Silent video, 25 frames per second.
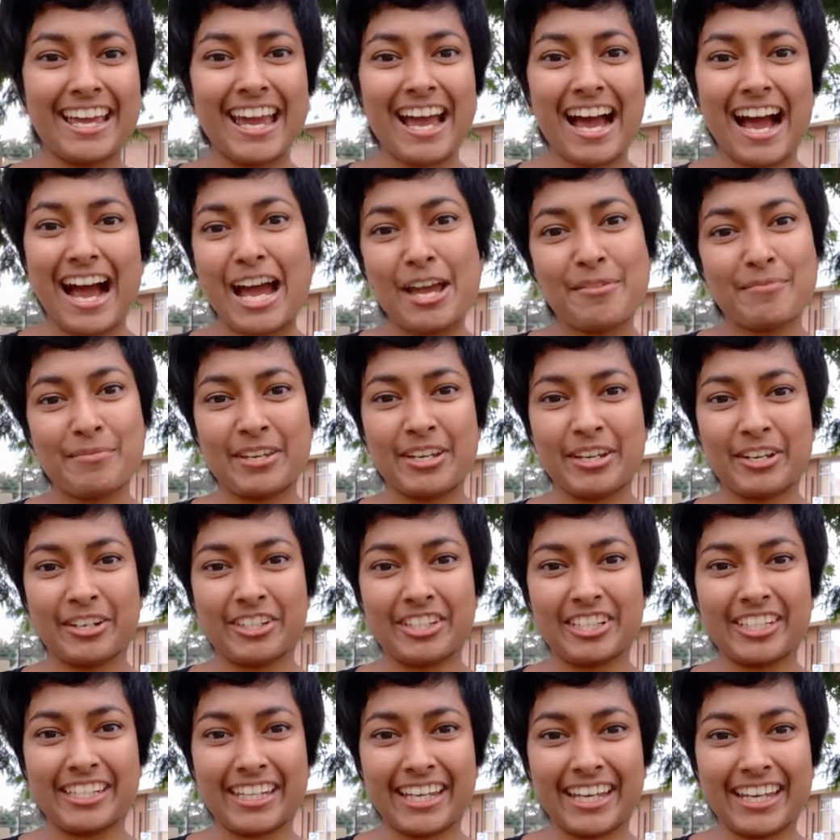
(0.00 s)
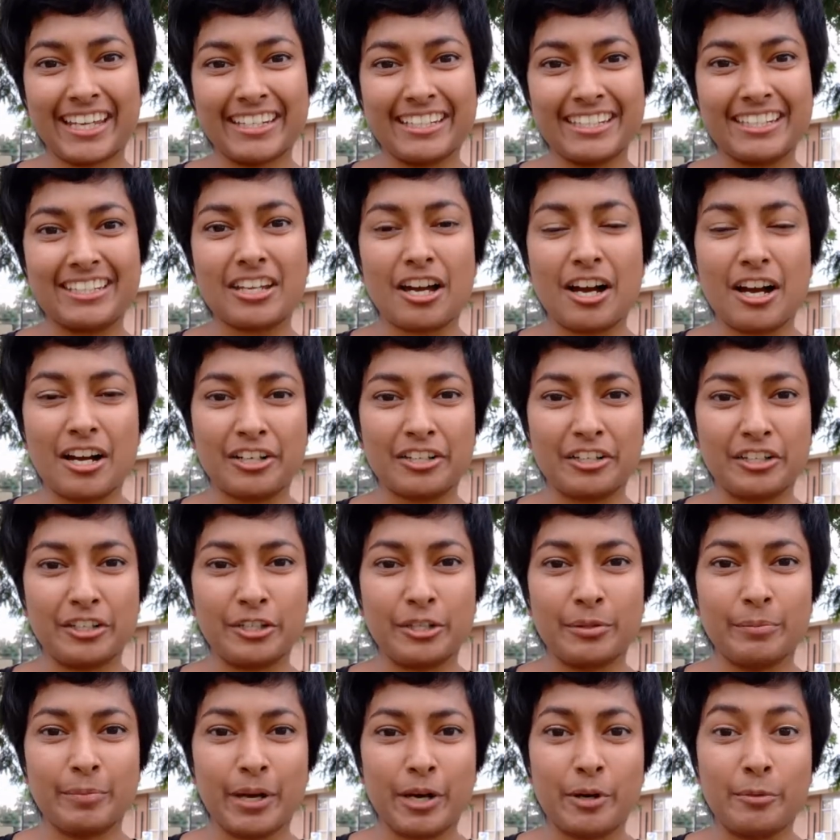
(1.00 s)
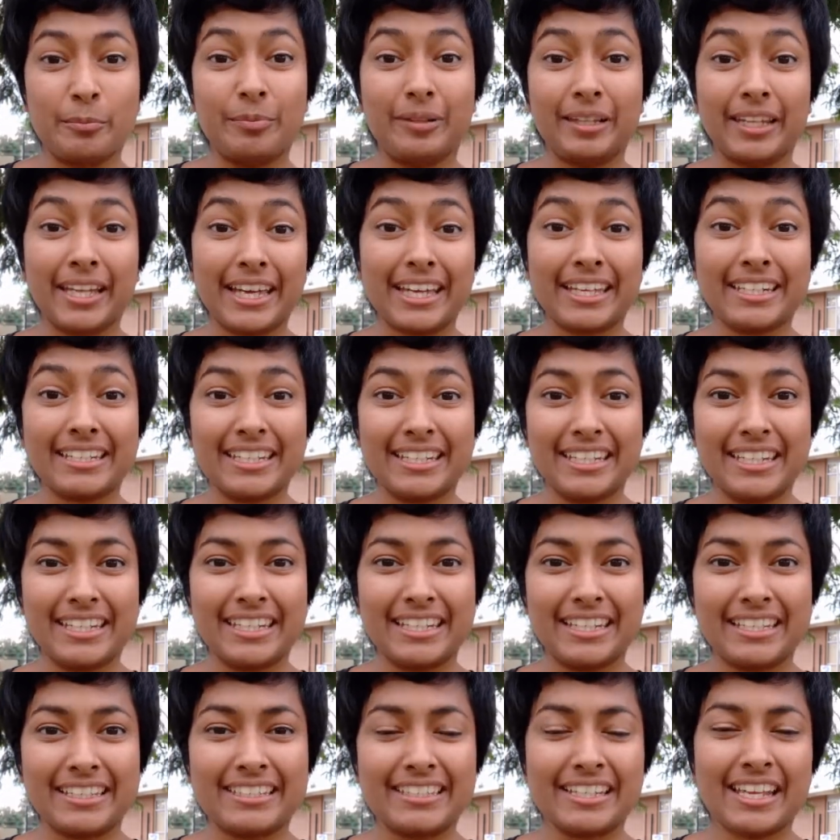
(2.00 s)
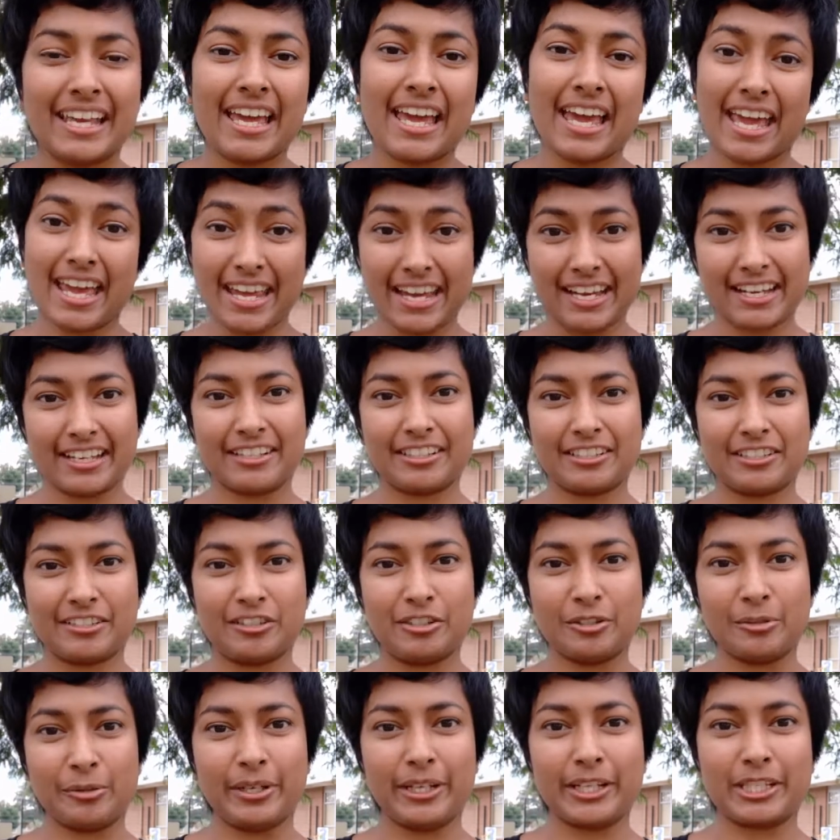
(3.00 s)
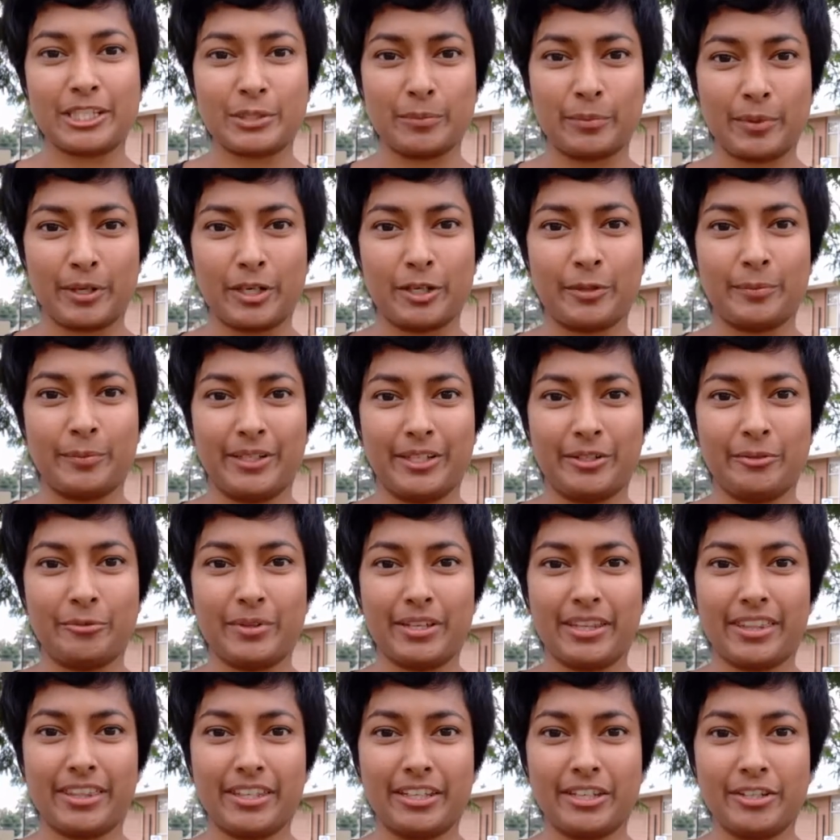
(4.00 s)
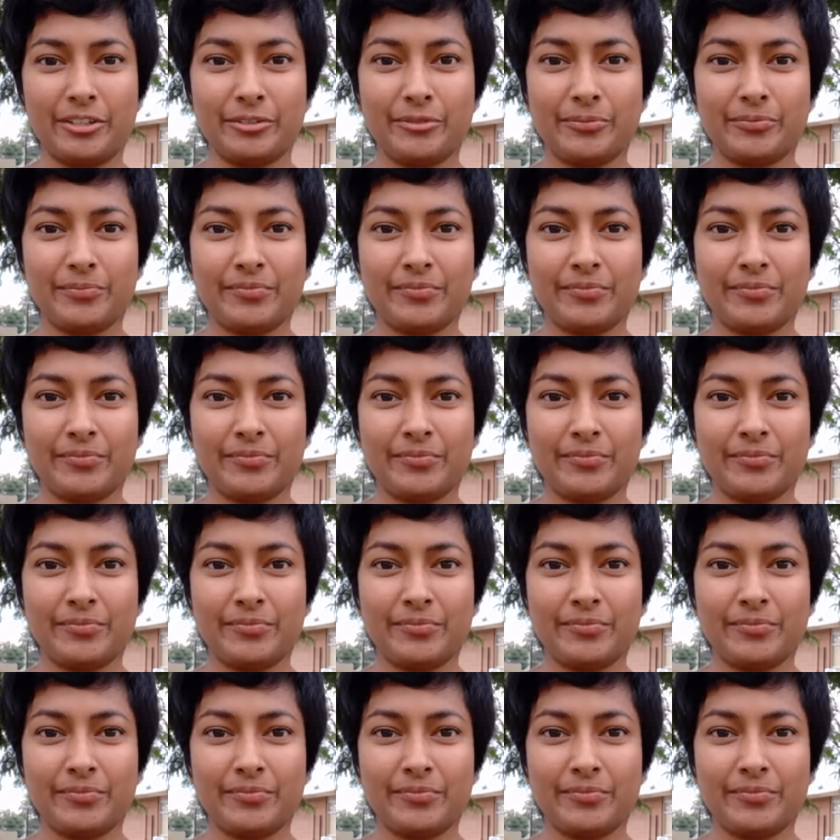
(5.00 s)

I'm here today to talk to you about plant needs and do an experiment with you.